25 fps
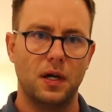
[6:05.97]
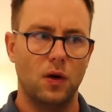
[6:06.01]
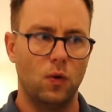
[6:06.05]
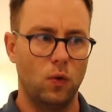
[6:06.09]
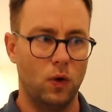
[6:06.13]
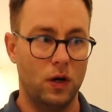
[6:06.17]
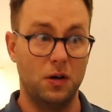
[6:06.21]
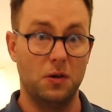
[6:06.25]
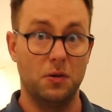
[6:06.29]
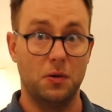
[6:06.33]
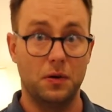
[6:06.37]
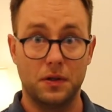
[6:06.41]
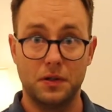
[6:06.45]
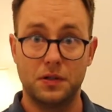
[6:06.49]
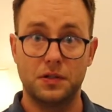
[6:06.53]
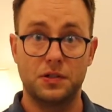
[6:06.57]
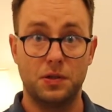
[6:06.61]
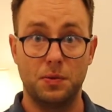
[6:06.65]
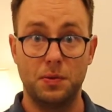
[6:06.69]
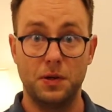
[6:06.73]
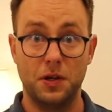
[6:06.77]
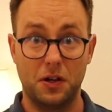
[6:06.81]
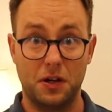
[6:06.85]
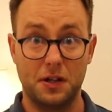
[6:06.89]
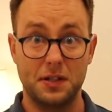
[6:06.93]
Well,
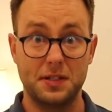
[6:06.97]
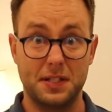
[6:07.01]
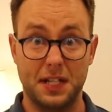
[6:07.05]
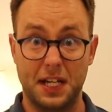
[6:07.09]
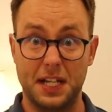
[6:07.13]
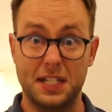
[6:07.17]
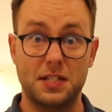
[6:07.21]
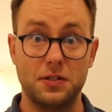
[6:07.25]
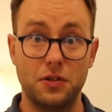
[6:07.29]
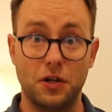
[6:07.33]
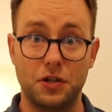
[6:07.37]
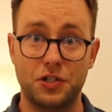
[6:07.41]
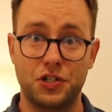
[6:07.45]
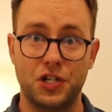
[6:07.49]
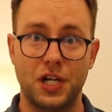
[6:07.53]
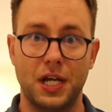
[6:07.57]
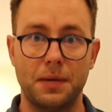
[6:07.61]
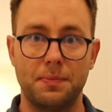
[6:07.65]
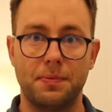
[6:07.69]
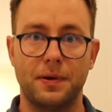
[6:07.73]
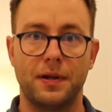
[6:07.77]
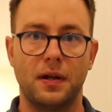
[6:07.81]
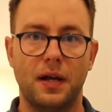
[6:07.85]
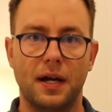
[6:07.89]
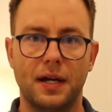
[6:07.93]
to be honest, it's not
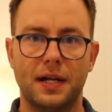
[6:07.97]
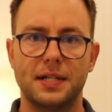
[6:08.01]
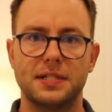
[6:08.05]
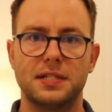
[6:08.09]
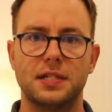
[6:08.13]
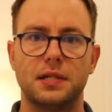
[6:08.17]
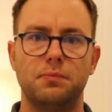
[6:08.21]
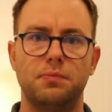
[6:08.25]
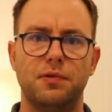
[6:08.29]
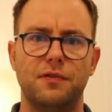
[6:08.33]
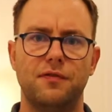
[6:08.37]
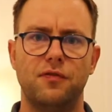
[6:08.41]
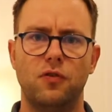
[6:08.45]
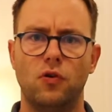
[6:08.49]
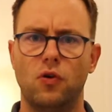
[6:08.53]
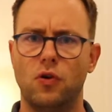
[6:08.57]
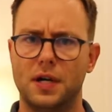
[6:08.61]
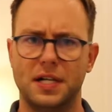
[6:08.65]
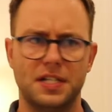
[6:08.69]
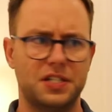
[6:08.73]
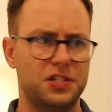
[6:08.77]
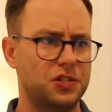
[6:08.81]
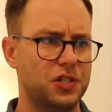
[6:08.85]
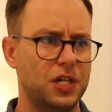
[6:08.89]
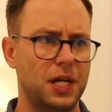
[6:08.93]
cheap. And like I said before,
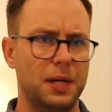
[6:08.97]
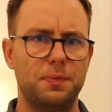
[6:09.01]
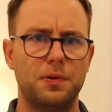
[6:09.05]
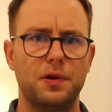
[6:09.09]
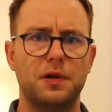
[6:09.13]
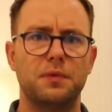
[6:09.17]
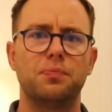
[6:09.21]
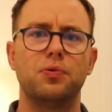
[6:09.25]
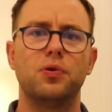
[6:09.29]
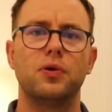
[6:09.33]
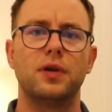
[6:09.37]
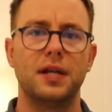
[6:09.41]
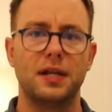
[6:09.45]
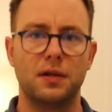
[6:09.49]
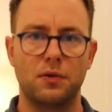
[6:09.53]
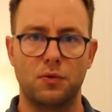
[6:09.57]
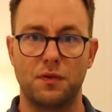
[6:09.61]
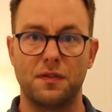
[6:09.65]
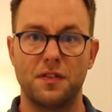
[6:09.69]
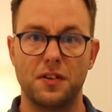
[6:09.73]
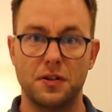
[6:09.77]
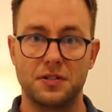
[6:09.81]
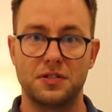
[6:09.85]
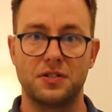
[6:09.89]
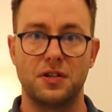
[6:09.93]
it's cheaper to put in
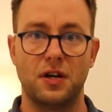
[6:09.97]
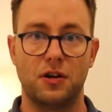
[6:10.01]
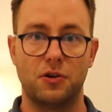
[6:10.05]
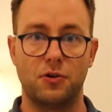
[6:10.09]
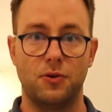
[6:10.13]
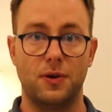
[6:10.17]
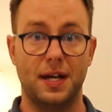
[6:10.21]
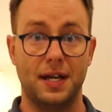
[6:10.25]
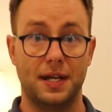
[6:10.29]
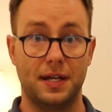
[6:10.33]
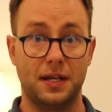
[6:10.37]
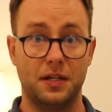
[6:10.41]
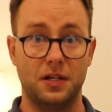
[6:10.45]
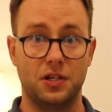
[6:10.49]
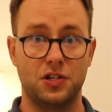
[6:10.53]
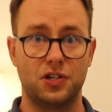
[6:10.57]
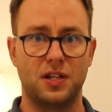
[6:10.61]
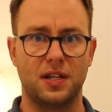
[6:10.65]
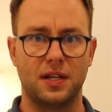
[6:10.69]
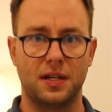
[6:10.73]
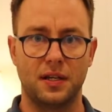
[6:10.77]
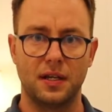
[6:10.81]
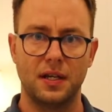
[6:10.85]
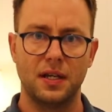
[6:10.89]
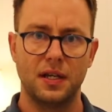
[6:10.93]
reverse cycle air
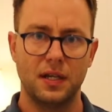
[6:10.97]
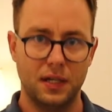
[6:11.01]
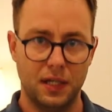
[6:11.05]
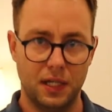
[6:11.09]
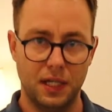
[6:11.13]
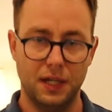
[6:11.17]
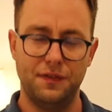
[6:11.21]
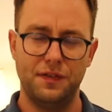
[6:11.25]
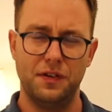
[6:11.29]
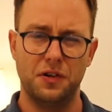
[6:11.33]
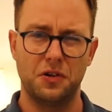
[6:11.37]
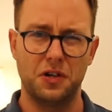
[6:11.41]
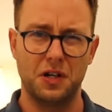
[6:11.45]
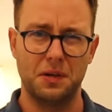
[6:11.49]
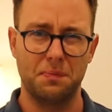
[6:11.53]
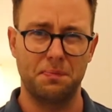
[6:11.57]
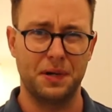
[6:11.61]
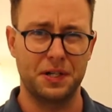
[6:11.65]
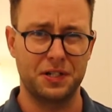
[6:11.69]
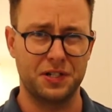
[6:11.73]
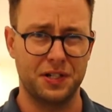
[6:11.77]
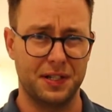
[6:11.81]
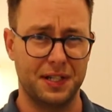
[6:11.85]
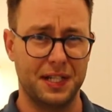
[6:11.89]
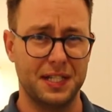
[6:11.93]
conditioning. If you're on a
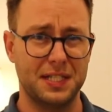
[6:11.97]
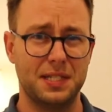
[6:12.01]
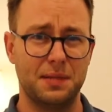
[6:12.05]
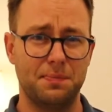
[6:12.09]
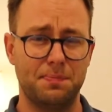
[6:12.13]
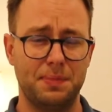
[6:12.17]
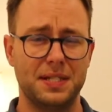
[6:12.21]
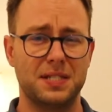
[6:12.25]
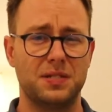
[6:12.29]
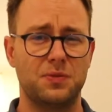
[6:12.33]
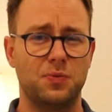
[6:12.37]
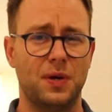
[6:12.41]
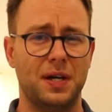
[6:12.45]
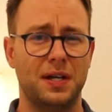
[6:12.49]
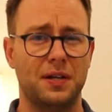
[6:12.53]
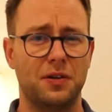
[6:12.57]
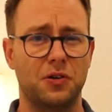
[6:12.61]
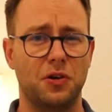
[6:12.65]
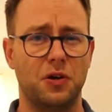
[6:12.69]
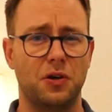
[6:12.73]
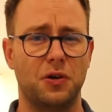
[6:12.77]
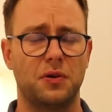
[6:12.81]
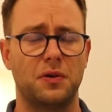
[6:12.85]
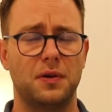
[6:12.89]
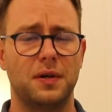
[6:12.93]
budget, that's the best way to
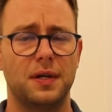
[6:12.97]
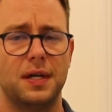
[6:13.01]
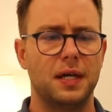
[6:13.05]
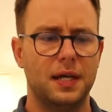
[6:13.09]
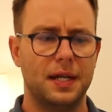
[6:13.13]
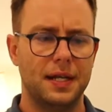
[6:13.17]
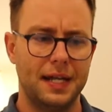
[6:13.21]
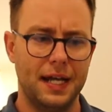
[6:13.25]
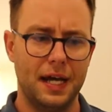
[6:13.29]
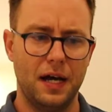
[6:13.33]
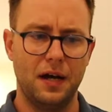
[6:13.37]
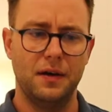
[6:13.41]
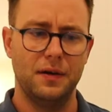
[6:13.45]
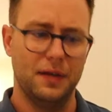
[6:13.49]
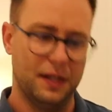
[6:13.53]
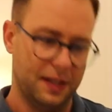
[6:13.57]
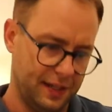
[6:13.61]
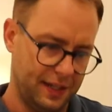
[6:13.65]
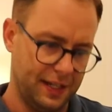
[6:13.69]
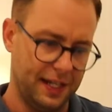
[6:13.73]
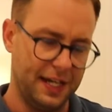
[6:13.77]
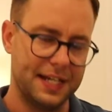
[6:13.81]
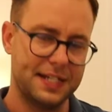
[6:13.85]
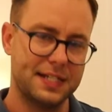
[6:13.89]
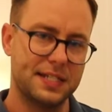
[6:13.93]
go. Now,
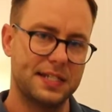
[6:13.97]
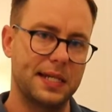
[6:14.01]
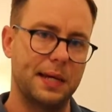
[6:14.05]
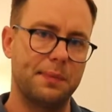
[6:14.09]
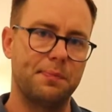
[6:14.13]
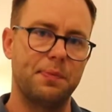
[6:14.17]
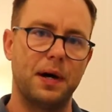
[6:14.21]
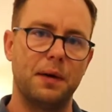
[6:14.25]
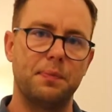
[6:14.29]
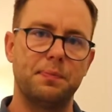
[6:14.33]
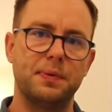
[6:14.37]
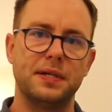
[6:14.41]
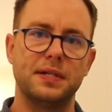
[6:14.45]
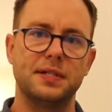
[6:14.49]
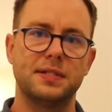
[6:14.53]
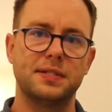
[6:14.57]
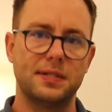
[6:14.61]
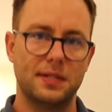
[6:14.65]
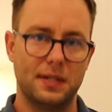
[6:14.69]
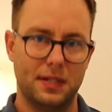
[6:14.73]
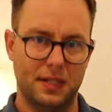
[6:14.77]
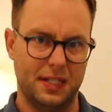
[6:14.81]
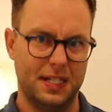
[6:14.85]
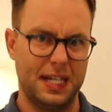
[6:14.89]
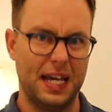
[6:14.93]
the next step up
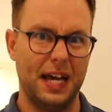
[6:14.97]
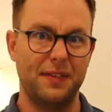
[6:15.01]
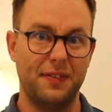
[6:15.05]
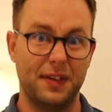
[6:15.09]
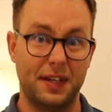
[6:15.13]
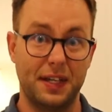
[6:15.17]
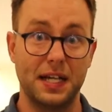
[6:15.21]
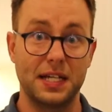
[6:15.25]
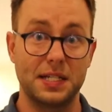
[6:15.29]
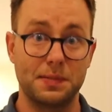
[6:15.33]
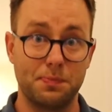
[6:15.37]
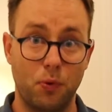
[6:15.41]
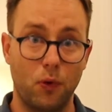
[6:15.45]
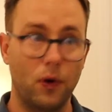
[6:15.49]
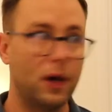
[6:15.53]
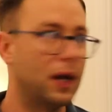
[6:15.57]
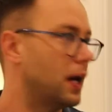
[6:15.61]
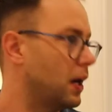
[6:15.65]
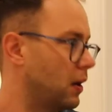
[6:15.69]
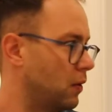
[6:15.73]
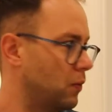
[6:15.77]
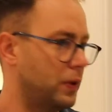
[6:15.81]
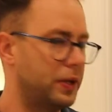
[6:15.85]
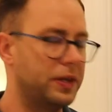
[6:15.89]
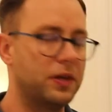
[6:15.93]
is to have a gas
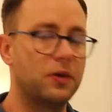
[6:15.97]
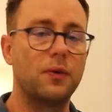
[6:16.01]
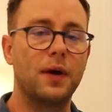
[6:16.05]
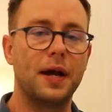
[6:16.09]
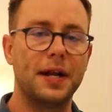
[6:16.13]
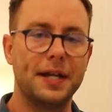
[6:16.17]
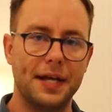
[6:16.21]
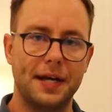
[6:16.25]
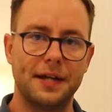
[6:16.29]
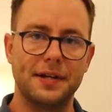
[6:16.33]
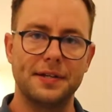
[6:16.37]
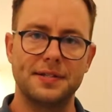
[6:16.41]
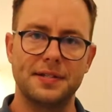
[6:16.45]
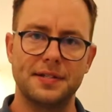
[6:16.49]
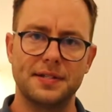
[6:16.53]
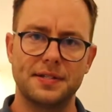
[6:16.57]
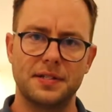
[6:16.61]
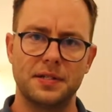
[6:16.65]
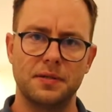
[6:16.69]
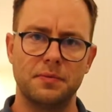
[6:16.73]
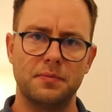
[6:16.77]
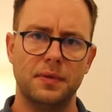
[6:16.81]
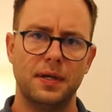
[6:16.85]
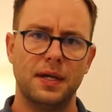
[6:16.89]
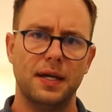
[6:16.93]
boiler with your radiator
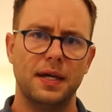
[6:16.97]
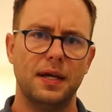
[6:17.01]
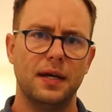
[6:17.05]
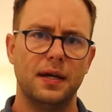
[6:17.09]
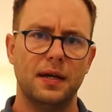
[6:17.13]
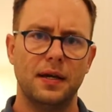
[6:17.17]
system.